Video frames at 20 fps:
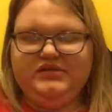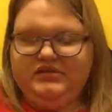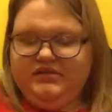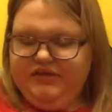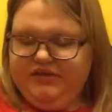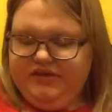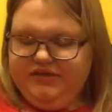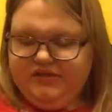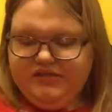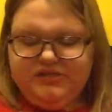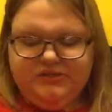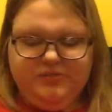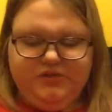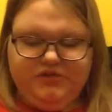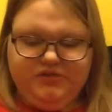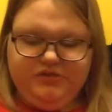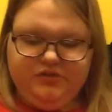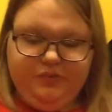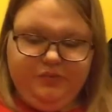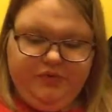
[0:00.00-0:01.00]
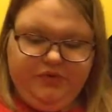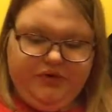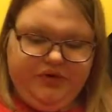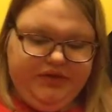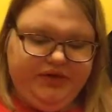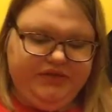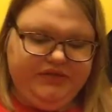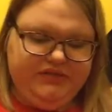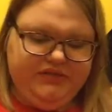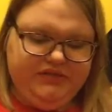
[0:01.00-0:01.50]
And they all smell super
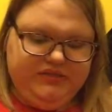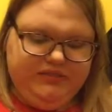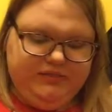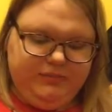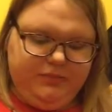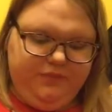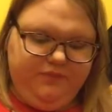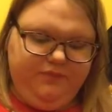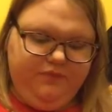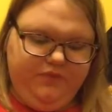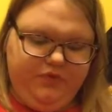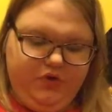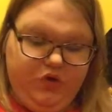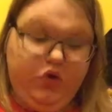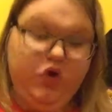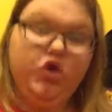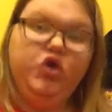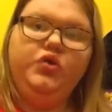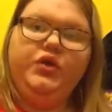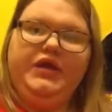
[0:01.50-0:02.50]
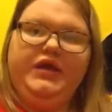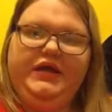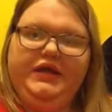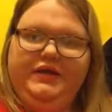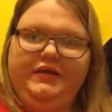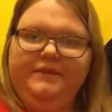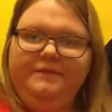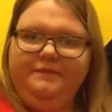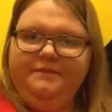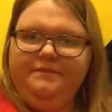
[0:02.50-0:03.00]
nice. They smell
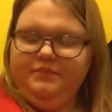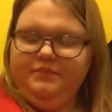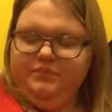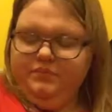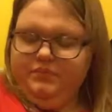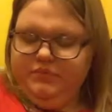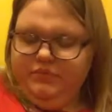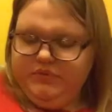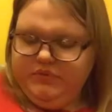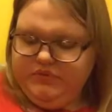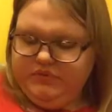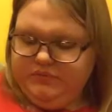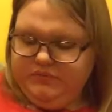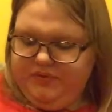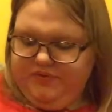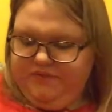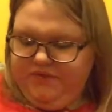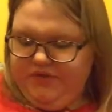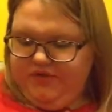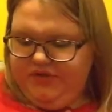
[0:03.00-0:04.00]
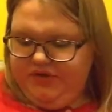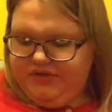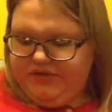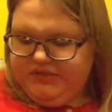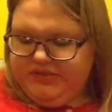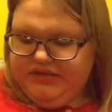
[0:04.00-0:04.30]
fruity. This is my favorites.